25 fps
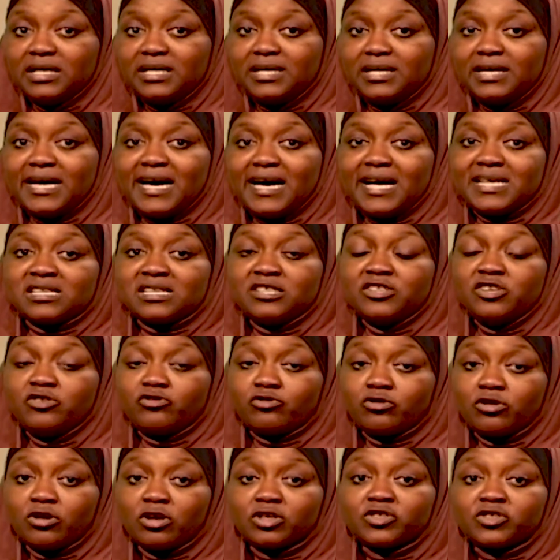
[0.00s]
It has an
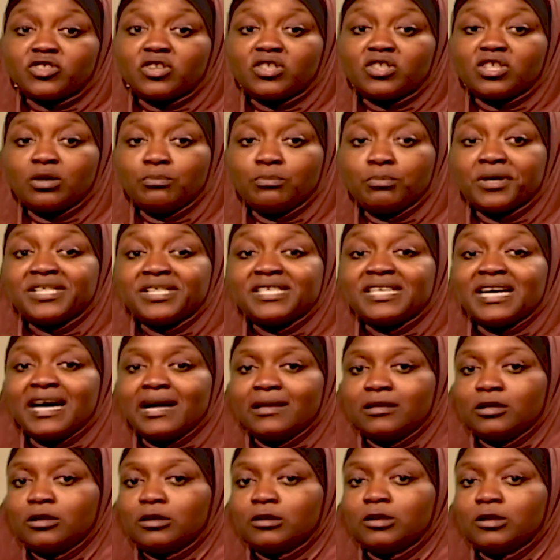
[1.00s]
introduction, a body,
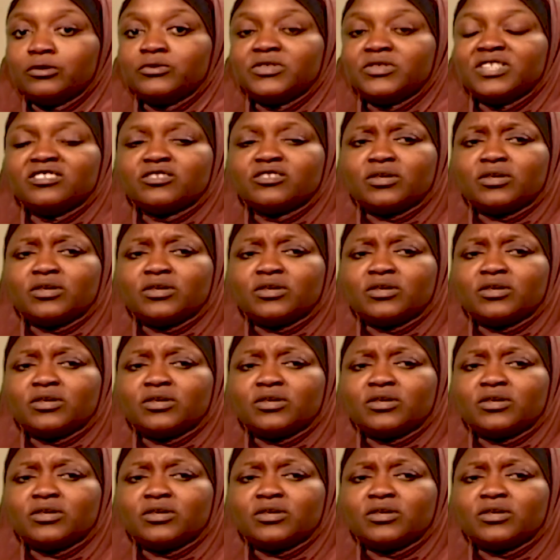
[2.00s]
and a closing.